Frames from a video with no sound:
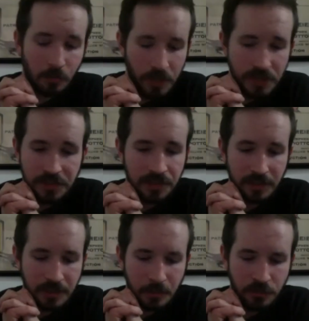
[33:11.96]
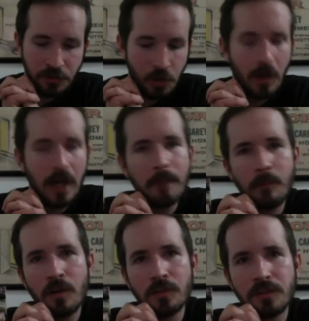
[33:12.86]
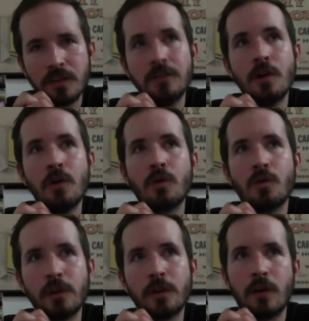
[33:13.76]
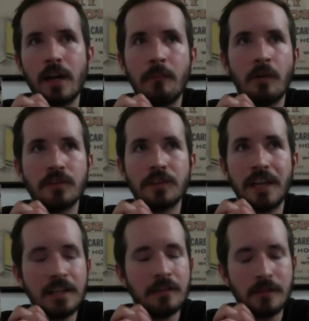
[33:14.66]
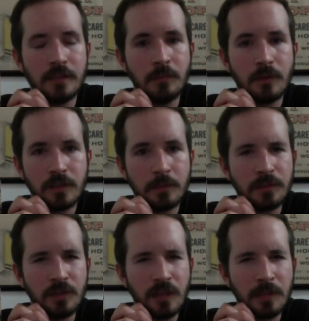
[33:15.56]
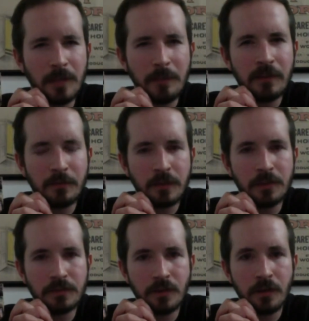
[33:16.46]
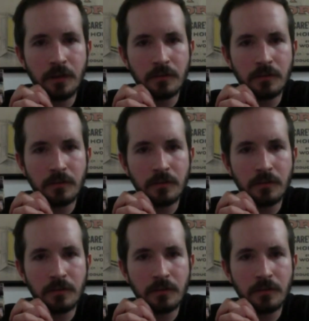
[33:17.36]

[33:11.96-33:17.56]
recently, there was no eyeballs and no critical eyeballs on any of these books up until like maybe 3 years ago.